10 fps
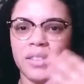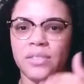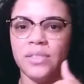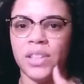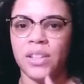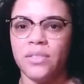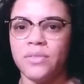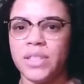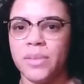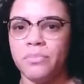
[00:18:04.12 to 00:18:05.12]
you know,
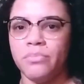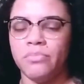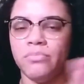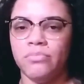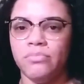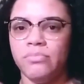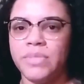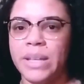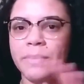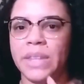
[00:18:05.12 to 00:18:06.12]
some
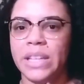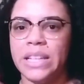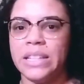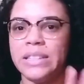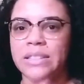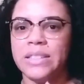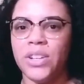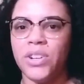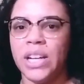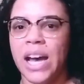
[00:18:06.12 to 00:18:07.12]
some things
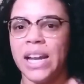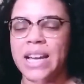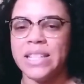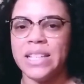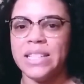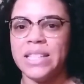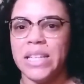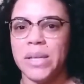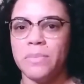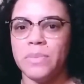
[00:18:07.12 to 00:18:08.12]
are not as it
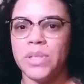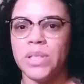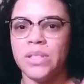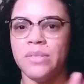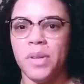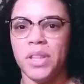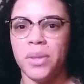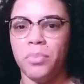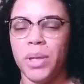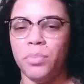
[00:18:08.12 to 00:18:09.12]
seems with the
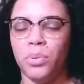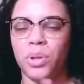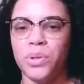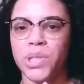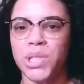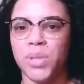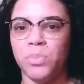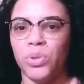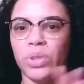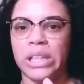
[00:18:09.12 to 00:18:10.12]
people close to
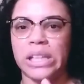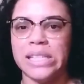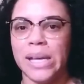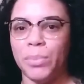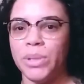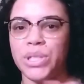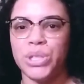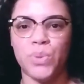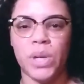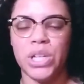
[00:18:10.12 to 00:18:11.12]
Marie type of
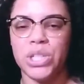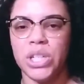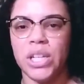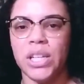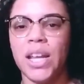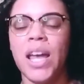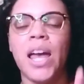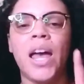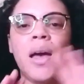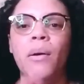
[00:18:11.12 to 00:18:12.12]
situation.
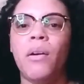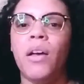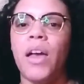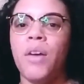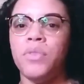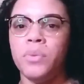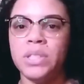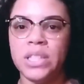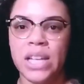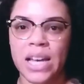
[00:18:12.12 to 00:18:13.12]
Everyone
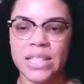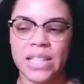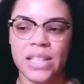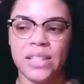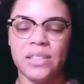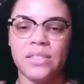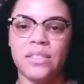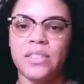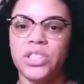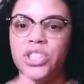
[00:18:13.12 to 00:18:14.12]
denies it.
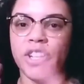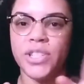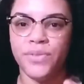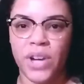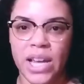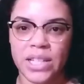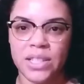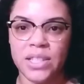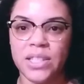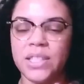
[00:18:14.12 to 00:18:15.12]
Just
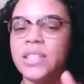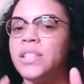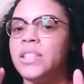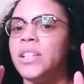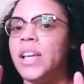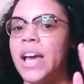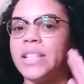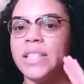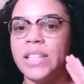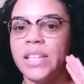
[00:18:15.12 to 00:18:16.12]
friends.
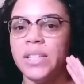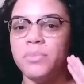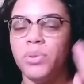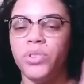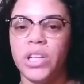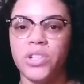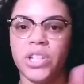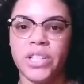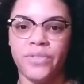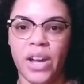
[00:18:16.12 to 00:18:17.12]
Essie and Marie are
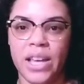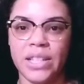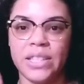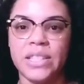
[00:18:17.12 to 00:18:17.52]
just friends.